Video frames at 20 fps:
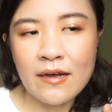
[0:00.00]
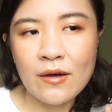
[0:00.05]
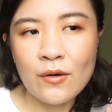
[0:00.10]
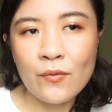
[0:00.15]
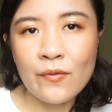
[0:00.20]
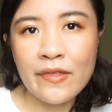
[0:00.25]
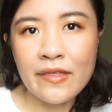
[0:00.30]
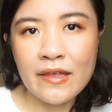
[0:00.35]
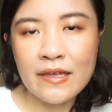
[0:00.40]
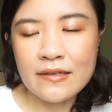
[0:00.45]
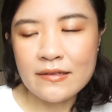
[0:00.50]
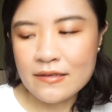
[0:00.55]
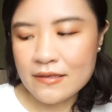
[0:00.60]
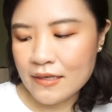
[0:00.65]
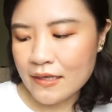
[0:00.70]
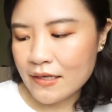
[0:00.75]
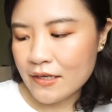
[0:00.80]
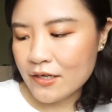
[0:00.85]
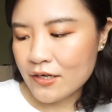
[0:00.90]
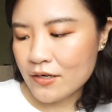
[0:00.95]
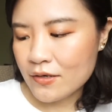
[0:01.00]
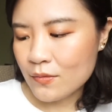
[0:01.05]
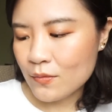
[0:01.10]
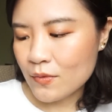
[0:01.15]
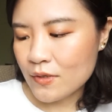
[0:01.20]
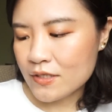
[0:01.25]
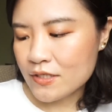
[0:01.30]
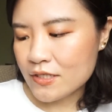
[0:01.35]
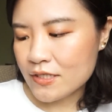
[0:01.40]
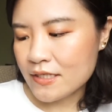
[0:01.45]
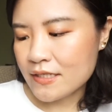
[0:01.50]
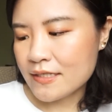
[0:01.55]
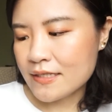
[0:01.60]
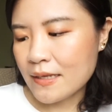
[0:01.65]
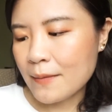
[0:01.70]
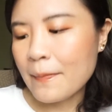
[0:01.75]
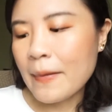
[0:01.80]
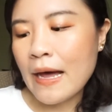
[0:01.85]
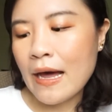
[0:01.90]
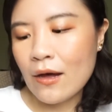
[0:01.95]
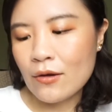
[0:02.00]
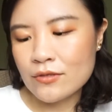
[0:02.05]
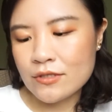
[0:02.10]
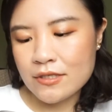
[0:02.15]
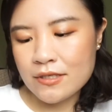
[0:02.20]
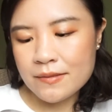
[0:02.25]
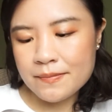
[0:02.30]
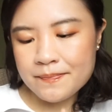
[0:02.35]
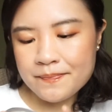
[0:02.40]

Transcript: within the year, which is a powder.